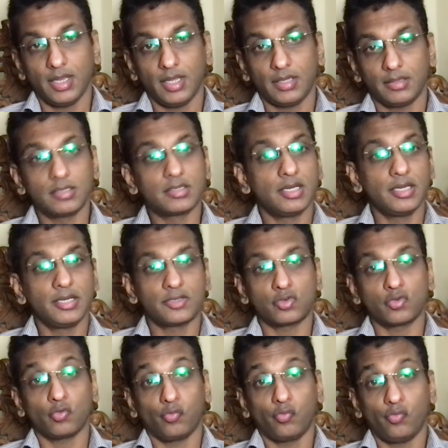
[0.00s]
This leads to
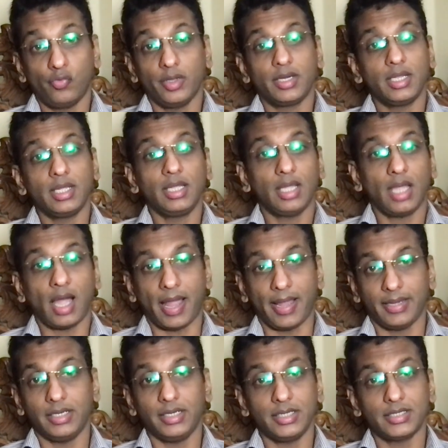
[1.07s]
very
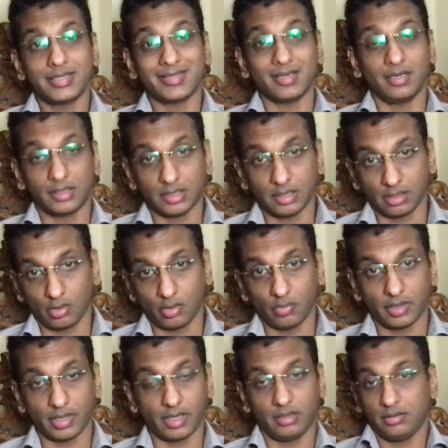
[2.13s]
high cell
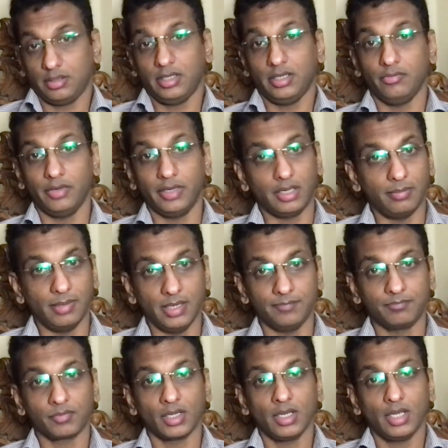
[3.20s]
turnover and invariably
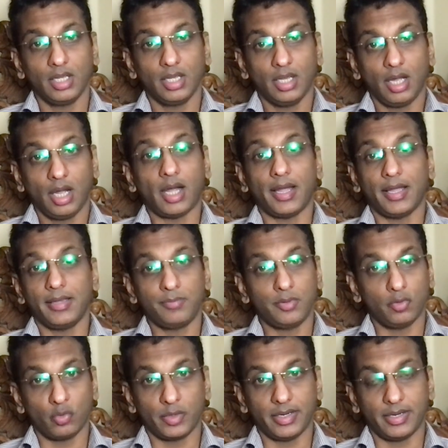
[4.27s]
high
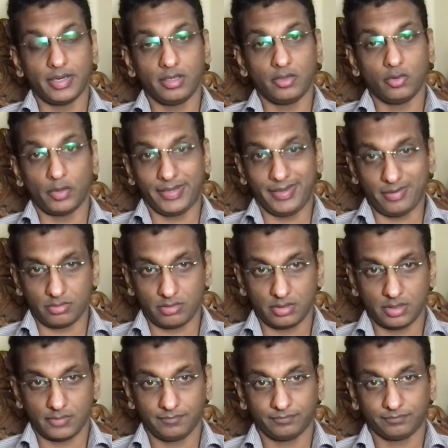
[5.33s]
purine and uric
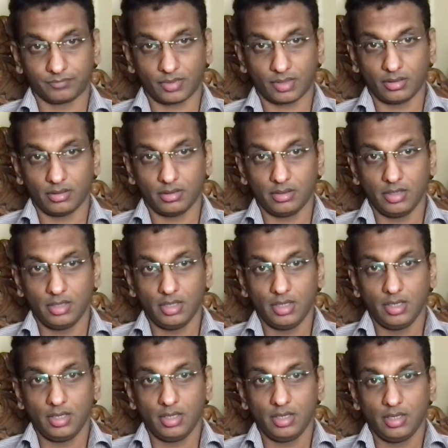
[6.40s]
acid.
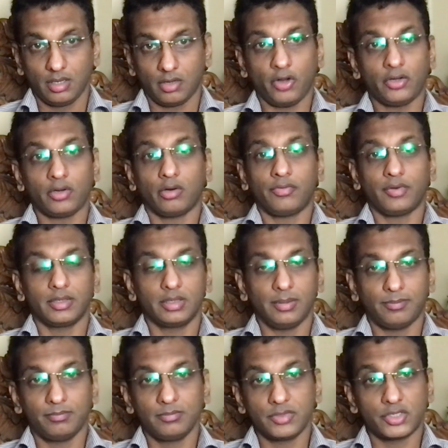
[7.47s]
Quite often, the
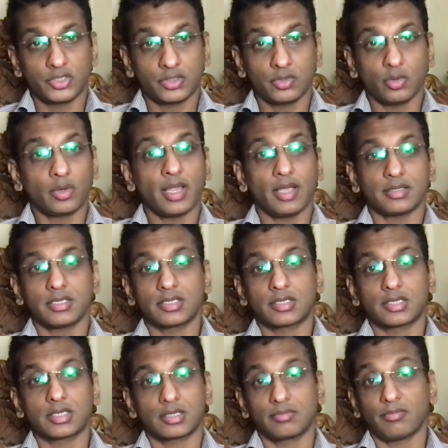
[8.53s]

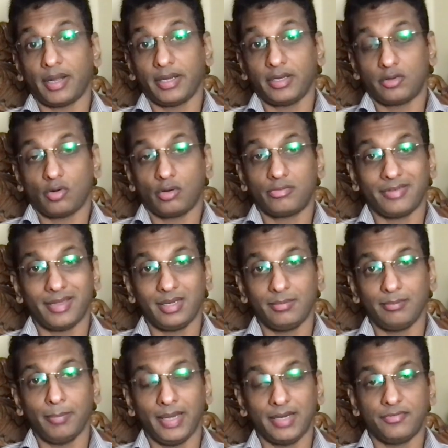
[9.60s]
psoriasis might not
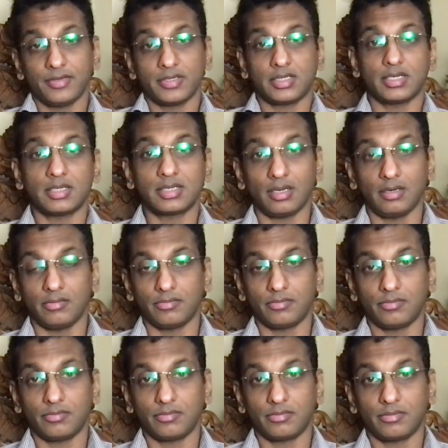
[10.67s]
manifest itself
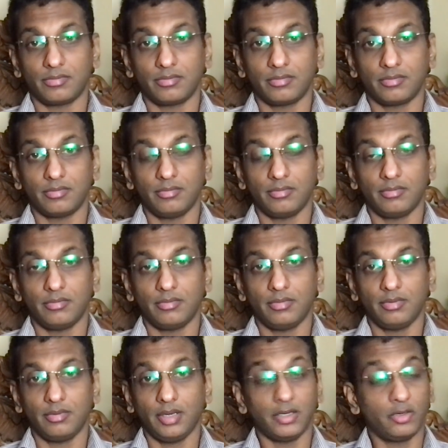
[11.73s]

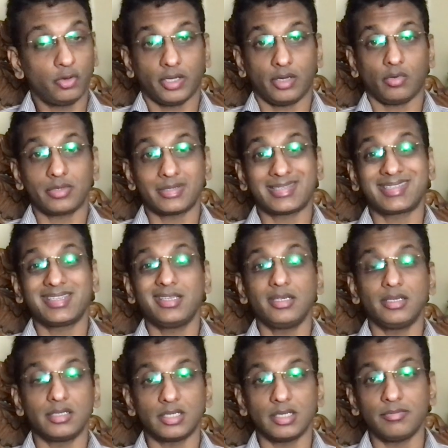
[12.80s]
and you cannot see
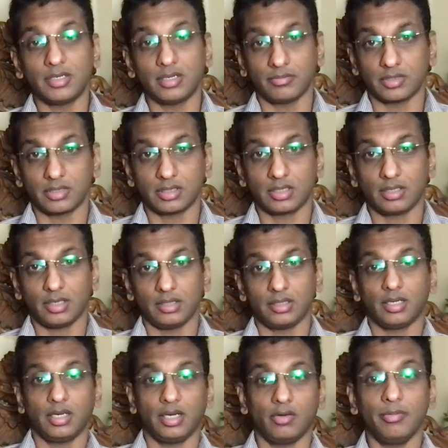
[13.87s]
any symptoms, rather
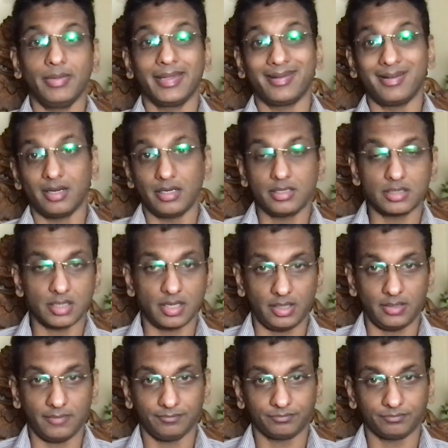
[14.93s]
it will be hidden inside.